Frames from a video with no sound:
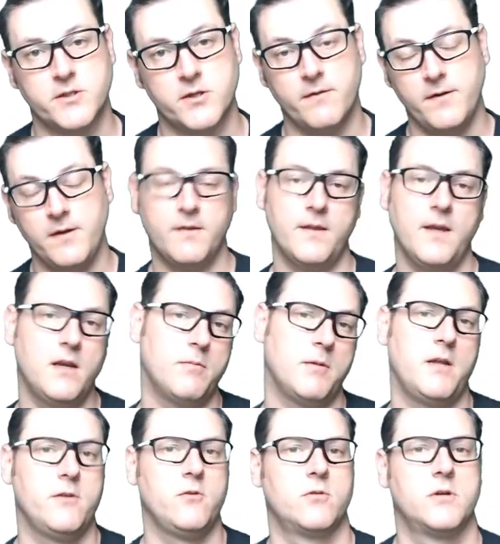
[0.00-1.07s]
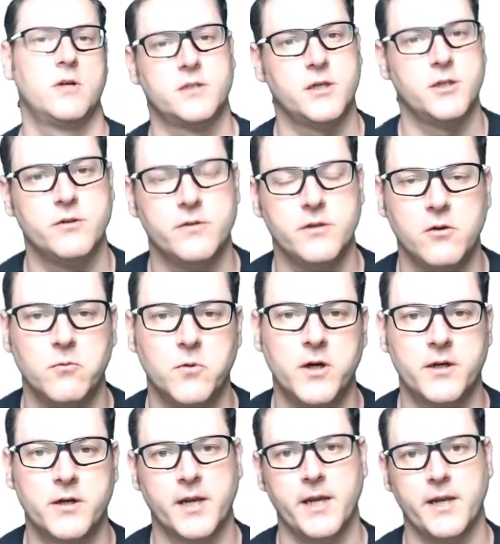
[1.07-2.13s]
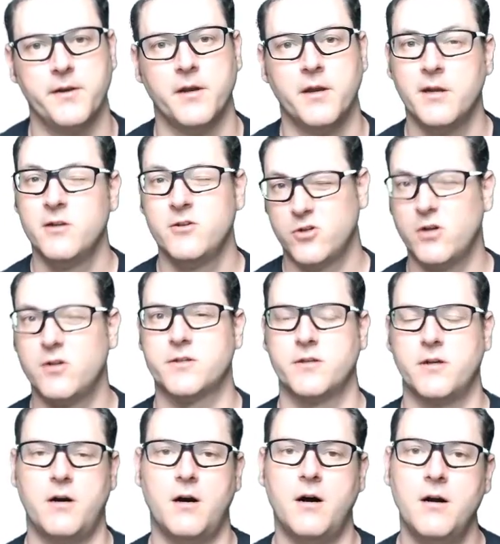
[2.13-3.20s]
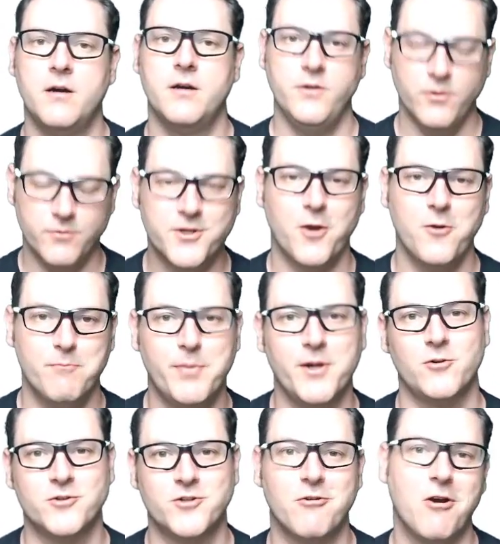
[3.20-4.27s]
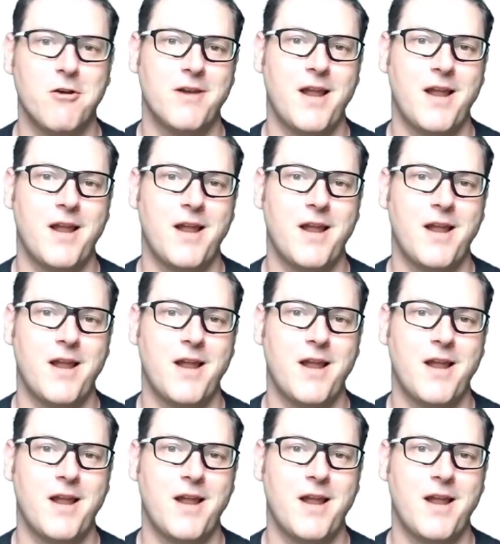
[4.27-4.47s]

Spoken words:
So if you think about the organization that you work in, chances are you don't build your own